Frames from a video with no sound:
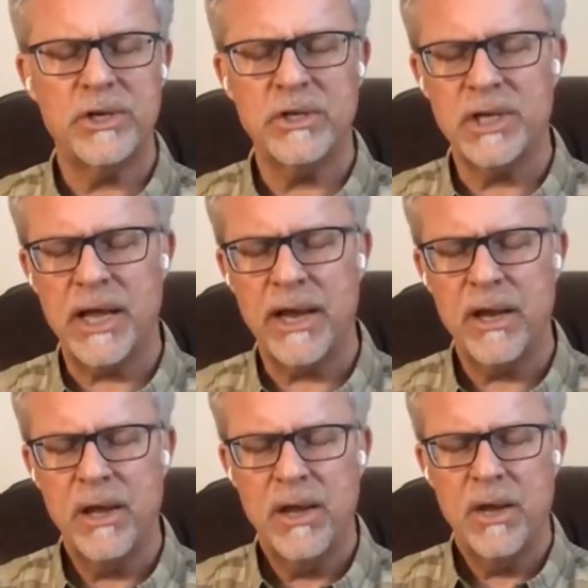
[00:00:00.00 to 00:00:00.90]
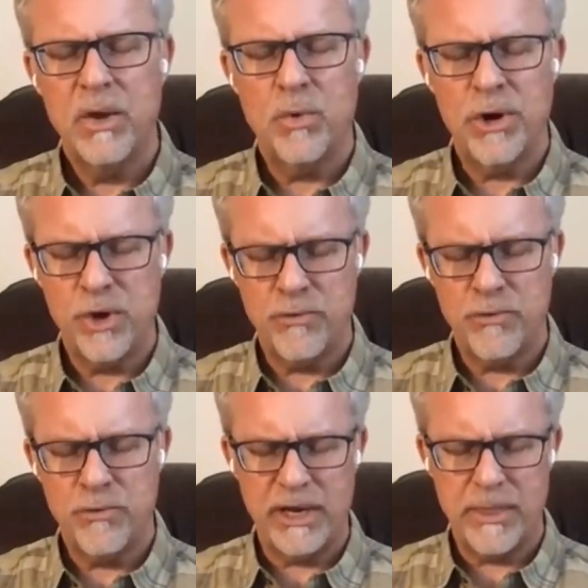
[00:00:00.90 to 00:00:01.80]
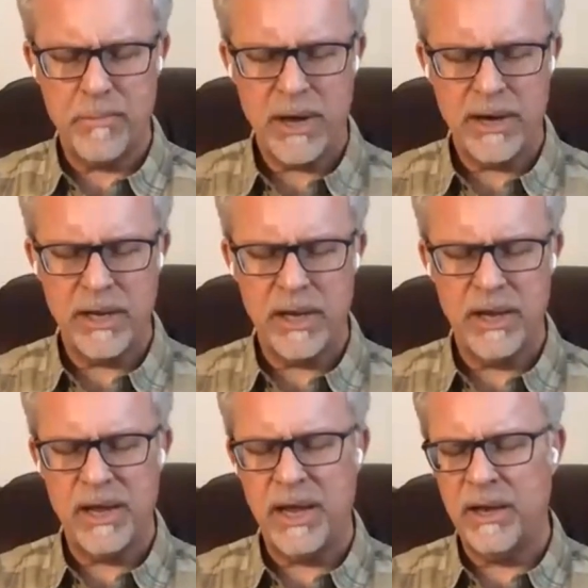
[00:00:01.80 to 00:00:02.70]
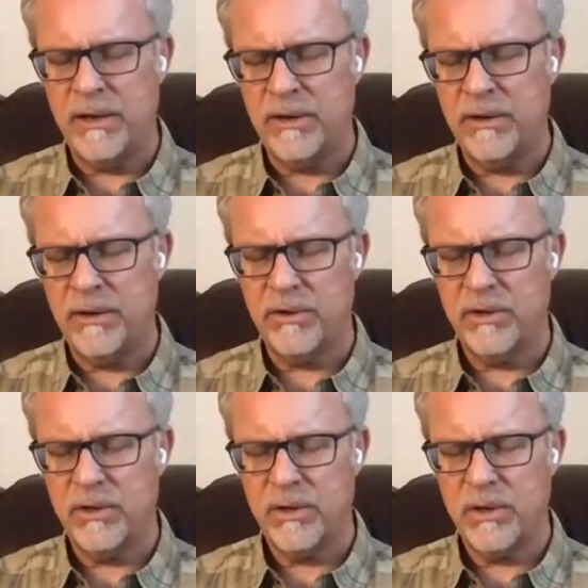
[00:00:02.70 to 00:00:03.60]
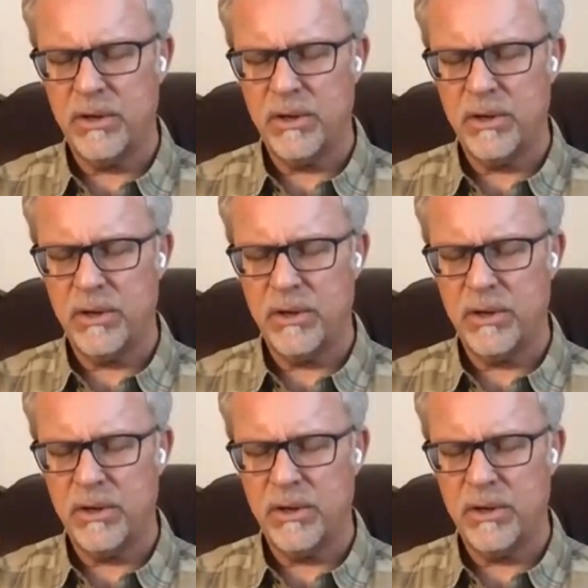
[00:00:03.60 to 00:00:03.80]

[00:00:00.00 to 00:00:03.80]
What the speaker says: Questions like, where do you feel it in the body and